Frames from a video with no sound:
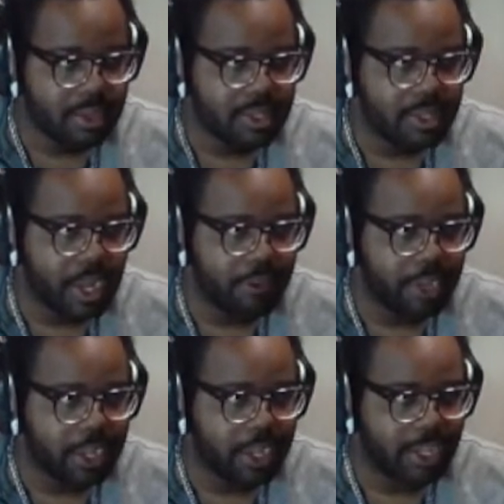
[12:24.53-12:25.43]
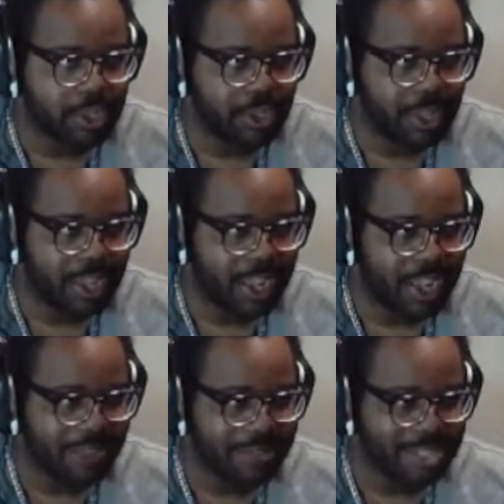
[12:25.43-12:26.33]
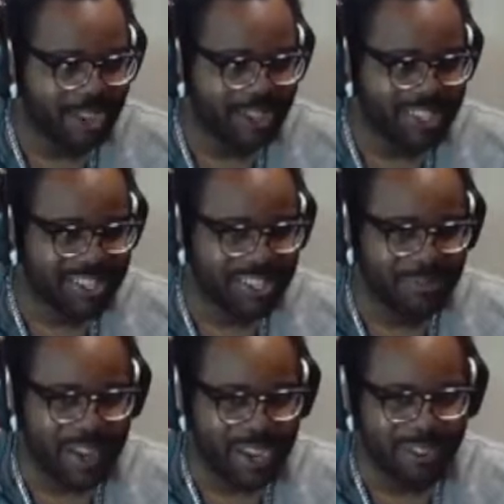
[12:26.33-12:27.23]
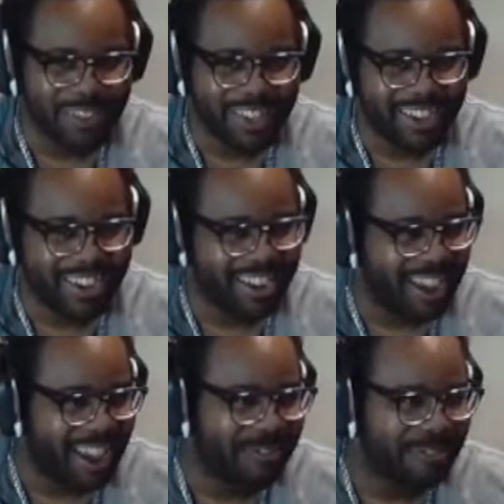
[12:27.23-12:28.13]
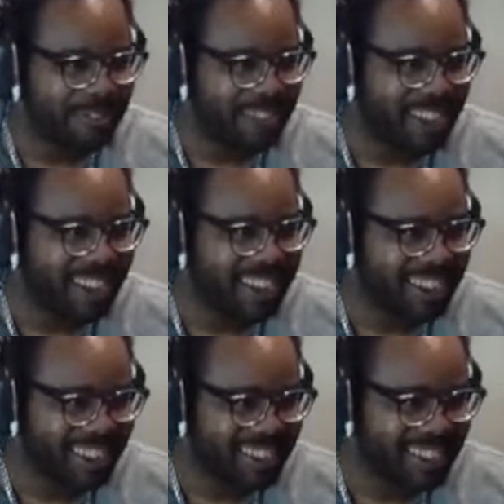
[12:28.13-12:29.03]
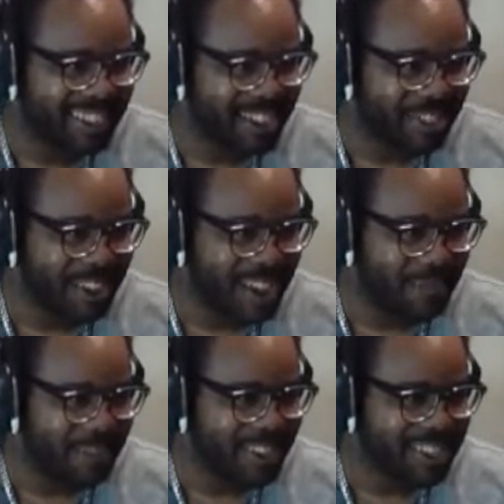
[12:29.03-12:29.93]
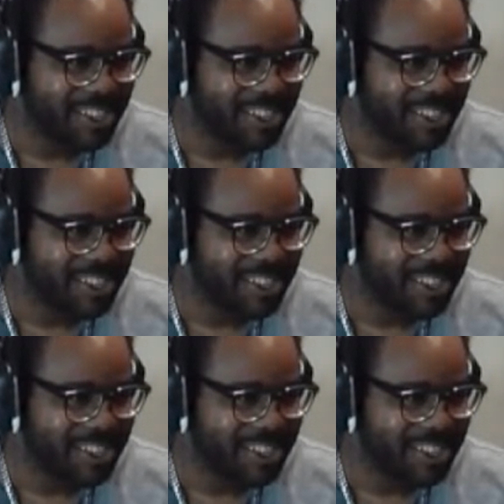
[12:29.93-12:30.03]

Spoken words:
So now I've got Cudgel. So this is about 1.5 minutes of like nothing happening.